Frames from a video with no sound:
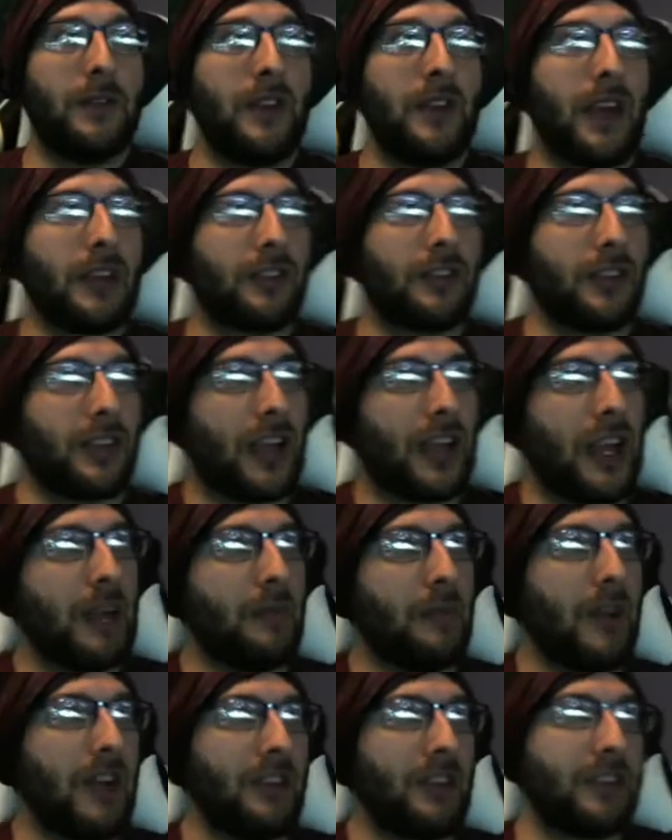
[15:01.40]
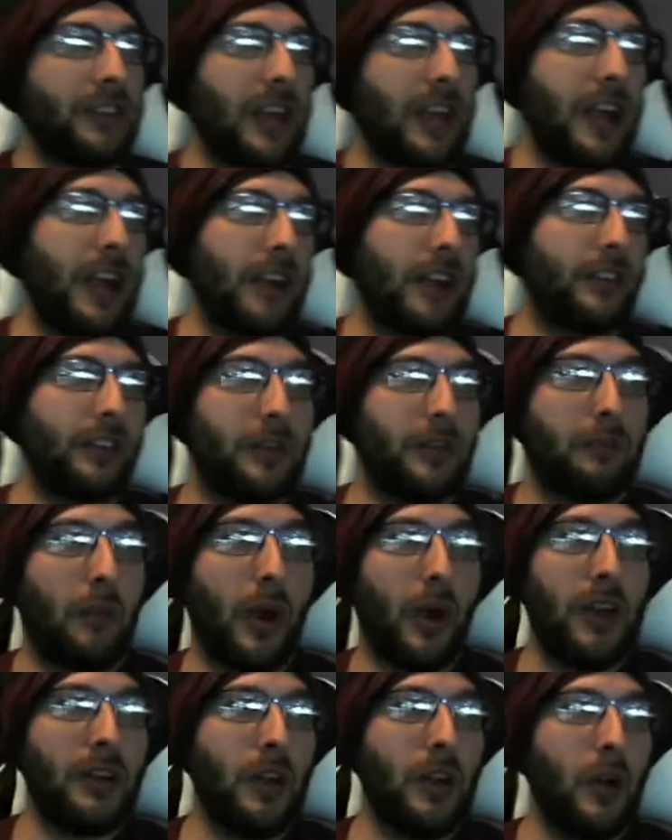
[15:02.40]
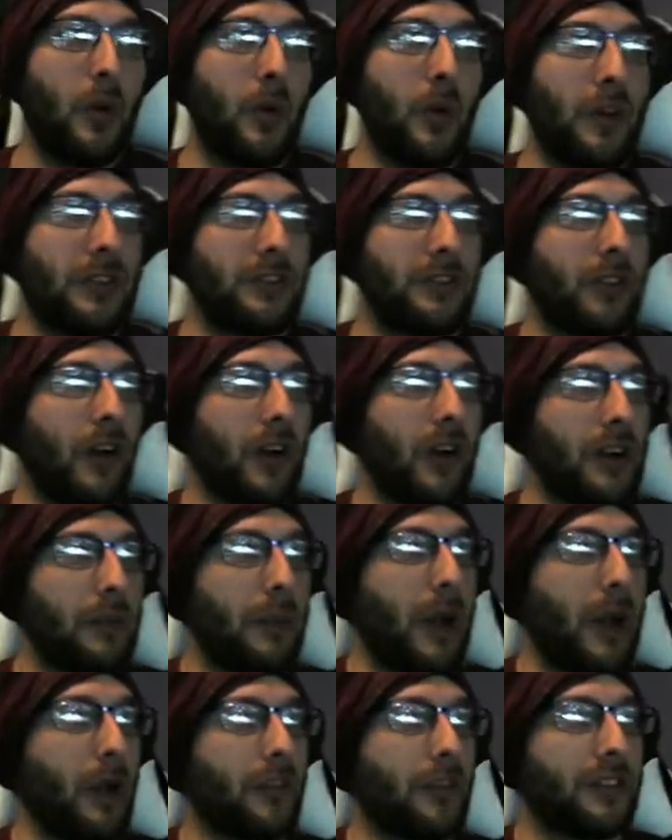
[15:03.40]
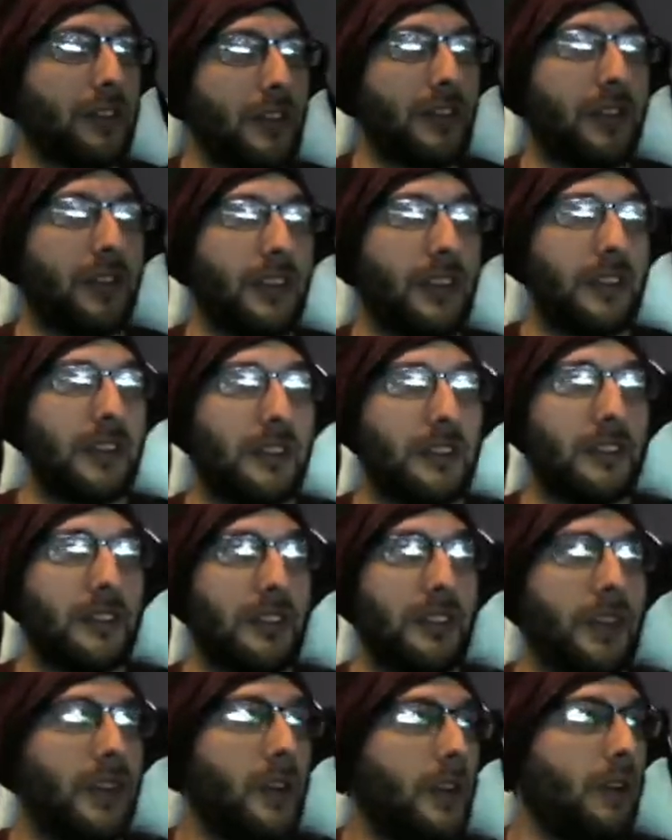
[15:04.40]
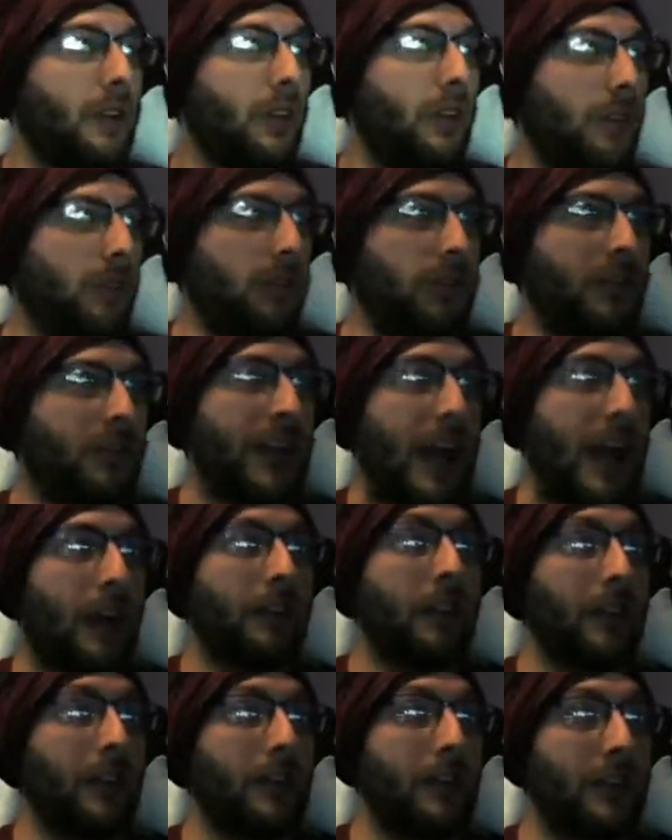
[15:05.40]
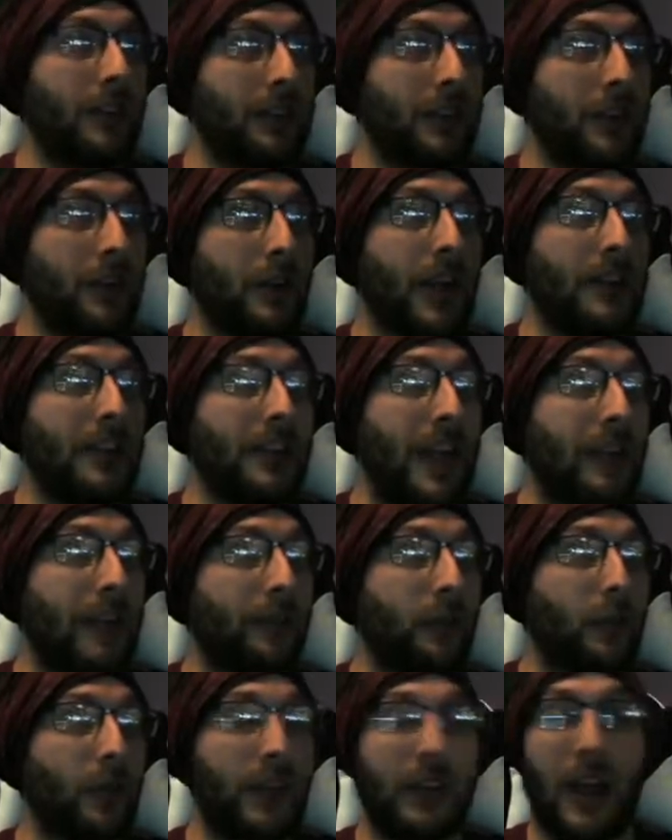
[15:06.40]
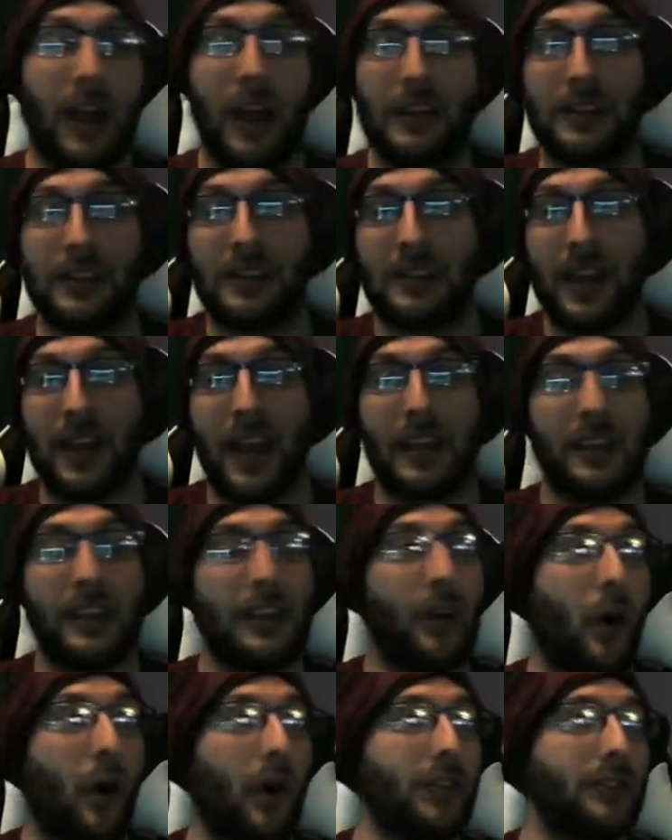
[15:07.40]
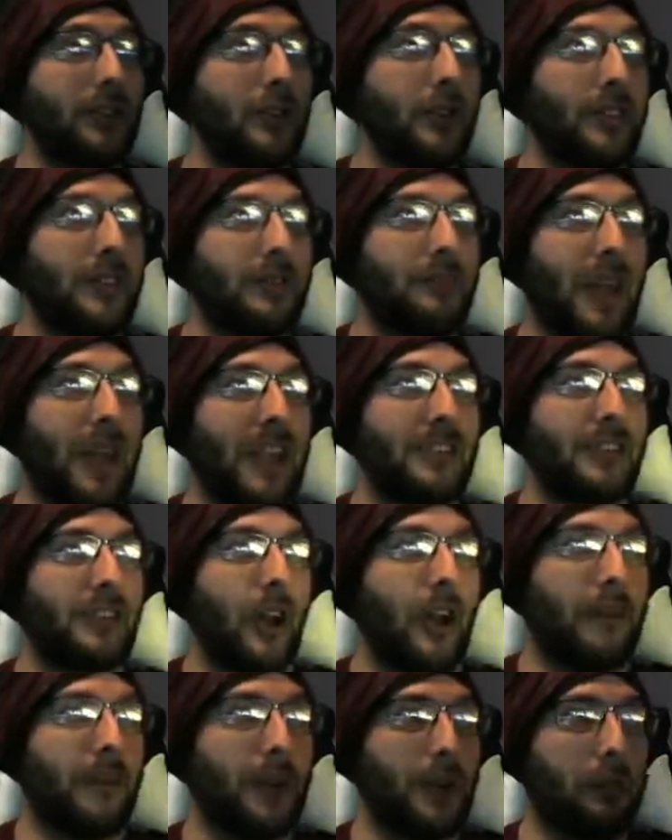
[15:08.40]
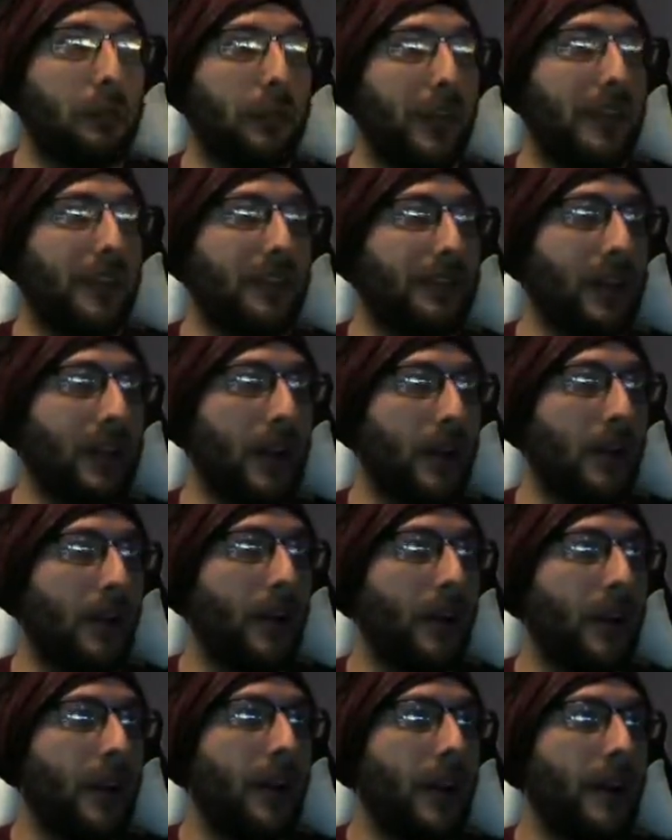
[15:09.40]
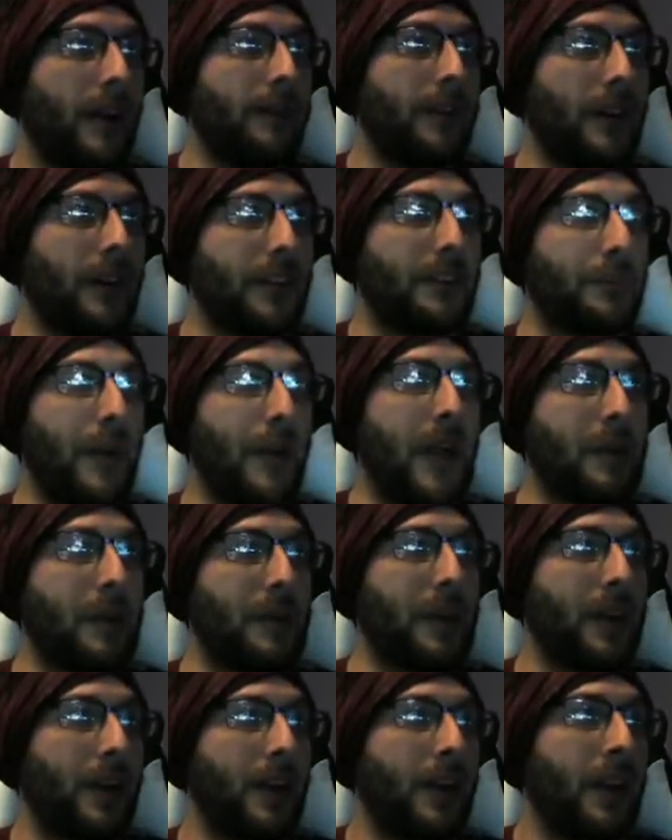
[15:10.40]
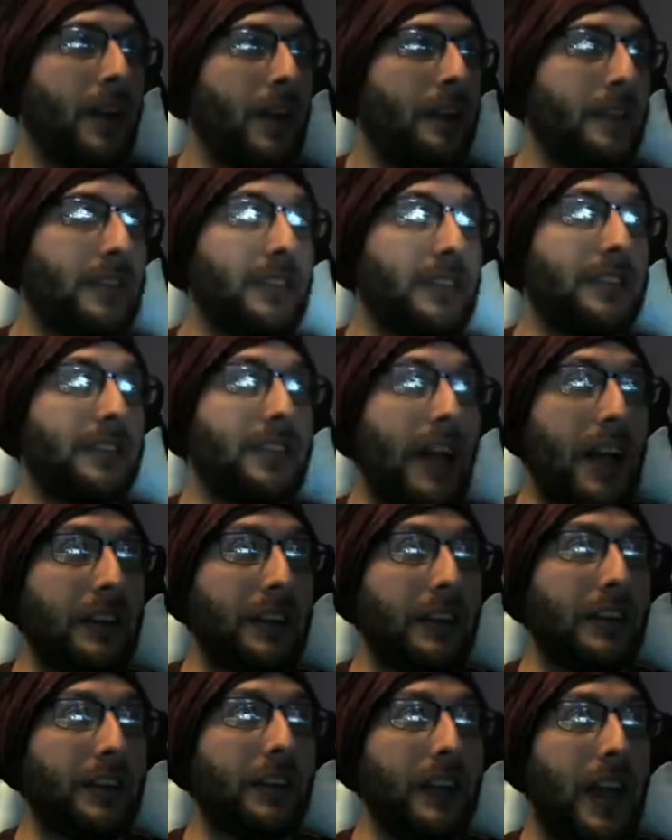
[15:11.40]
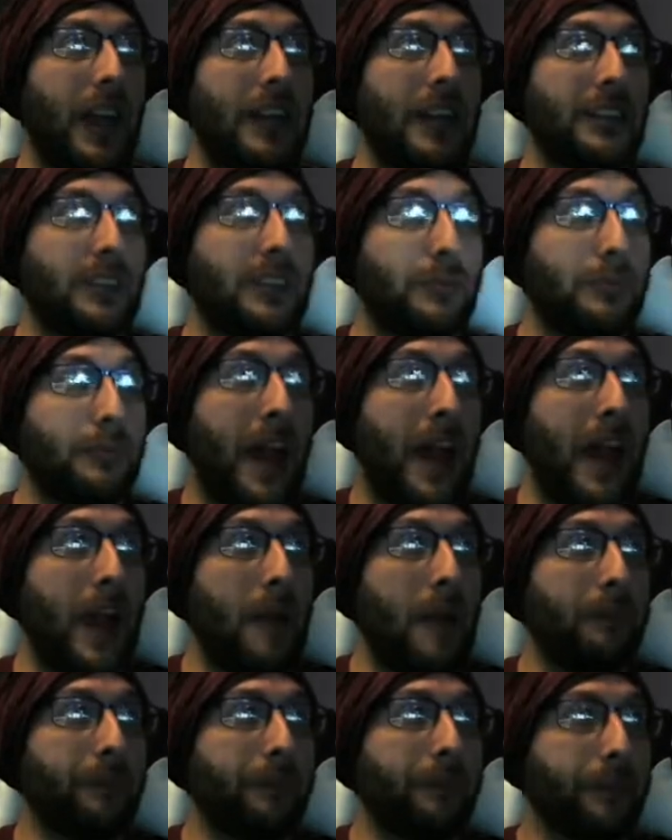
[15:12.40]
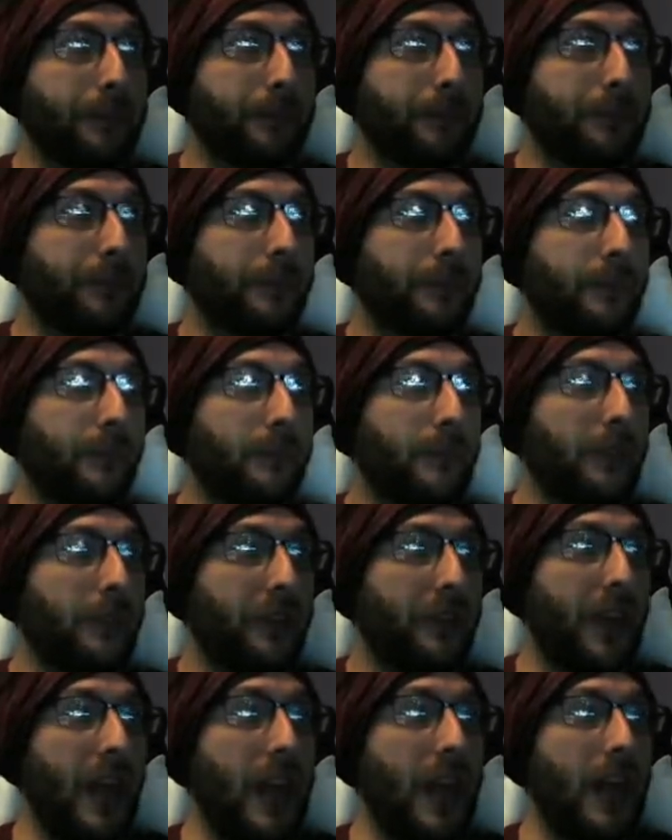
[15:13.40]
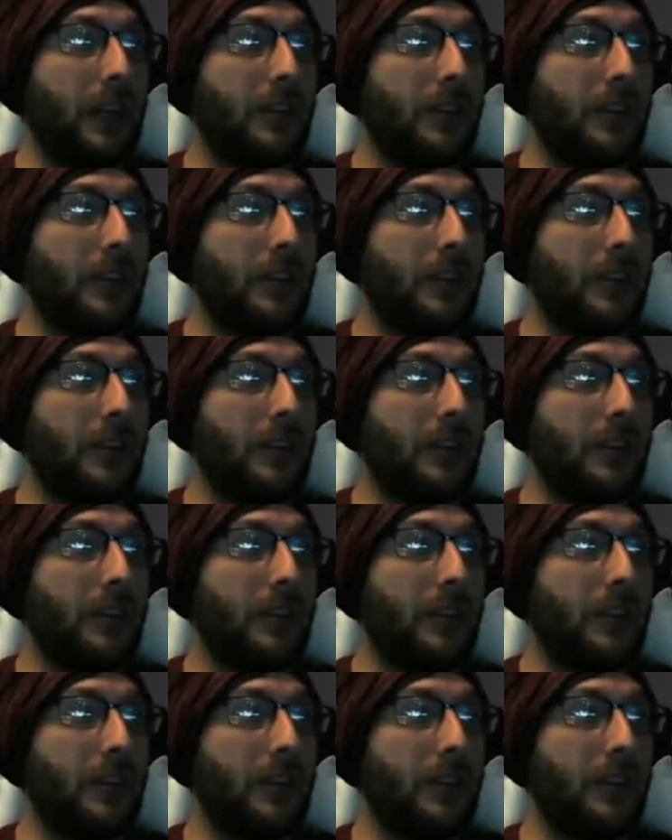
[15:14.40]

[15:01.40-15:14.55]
guys are like, hey man, this guy actually might know what he's talking about with certain things. Now, another thing that you guys have to realize is that it also is based off your playstyle. If you're a spammer, this is technically a spam set.